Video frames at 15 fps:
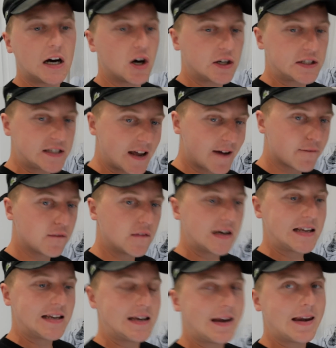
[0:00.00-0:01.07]
I
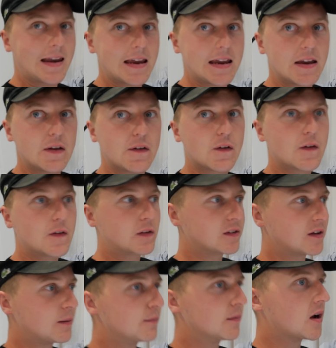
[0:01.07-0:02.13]
definitely need
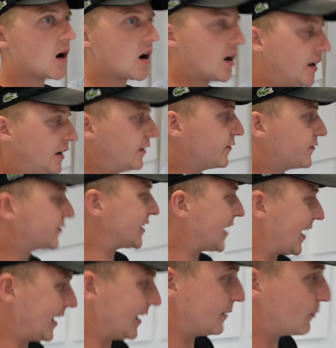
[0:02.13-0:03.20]
some kind of
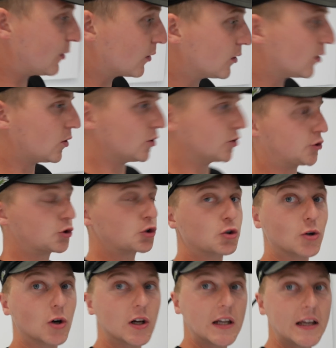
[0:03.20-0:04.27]
table or
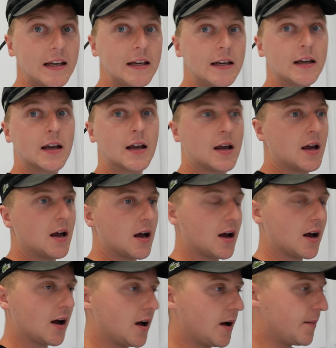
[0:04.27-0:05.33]
trolley. So
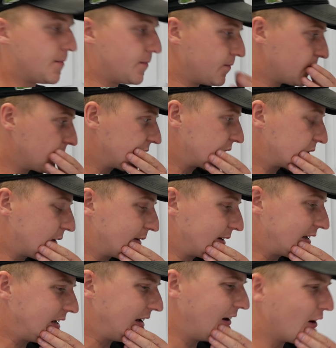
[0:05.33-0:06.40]
I'm
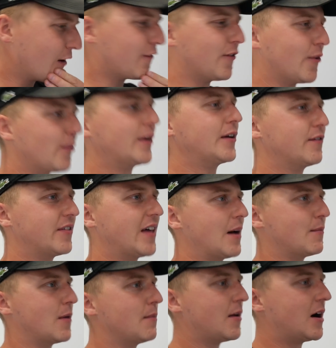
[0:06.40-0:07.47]
going to look for one of
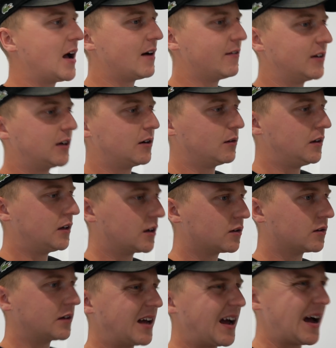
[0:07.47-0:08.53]
them. I might have a little look
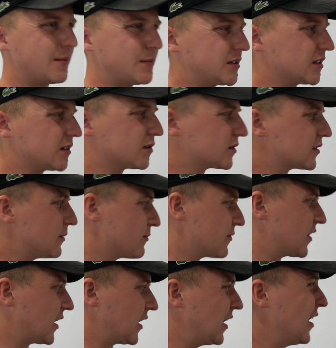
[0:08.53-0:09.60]
on like Amazon or
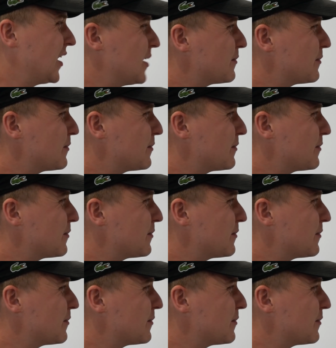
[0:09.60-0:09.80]
something.